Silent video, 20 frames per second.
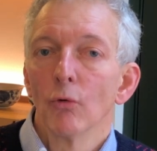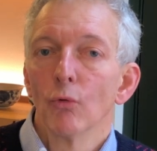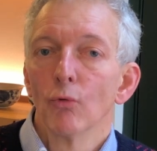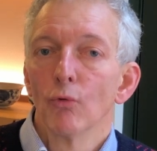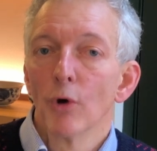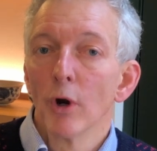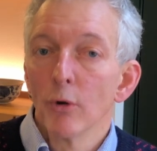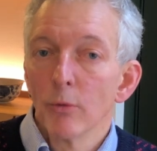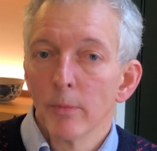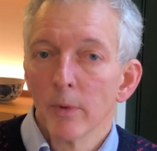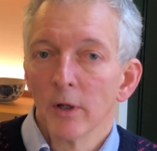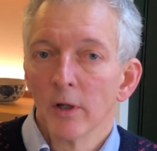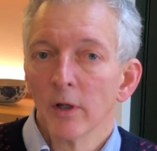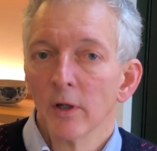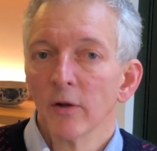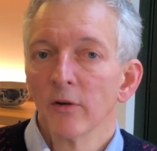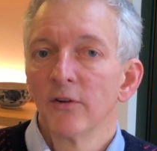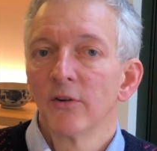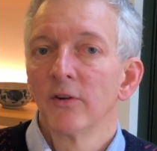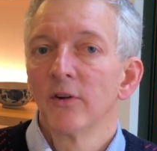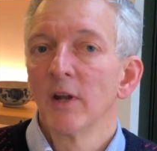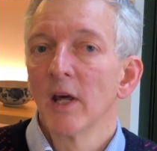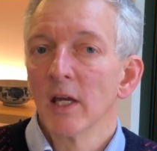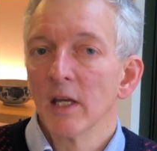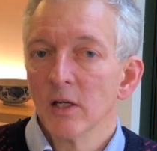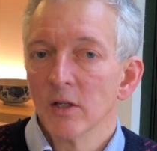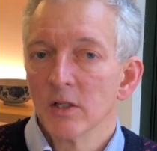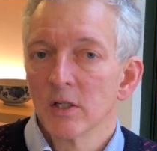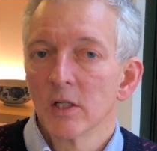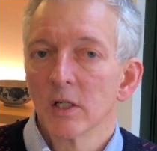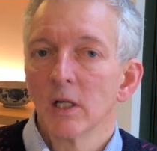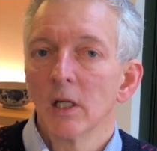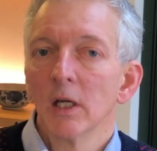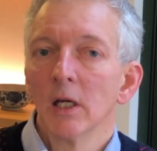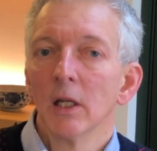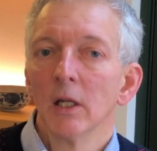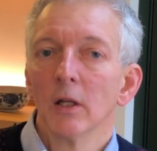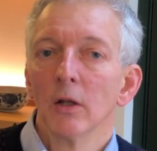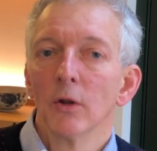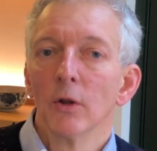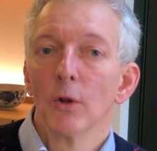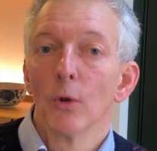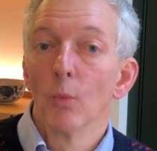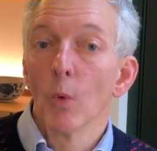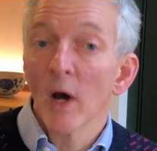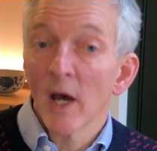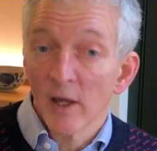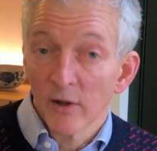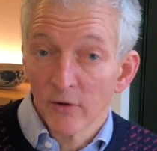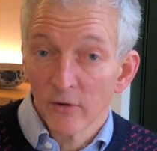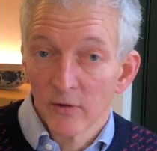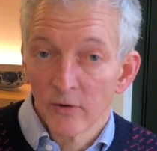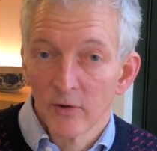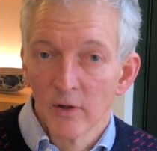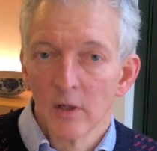Roman state in the West,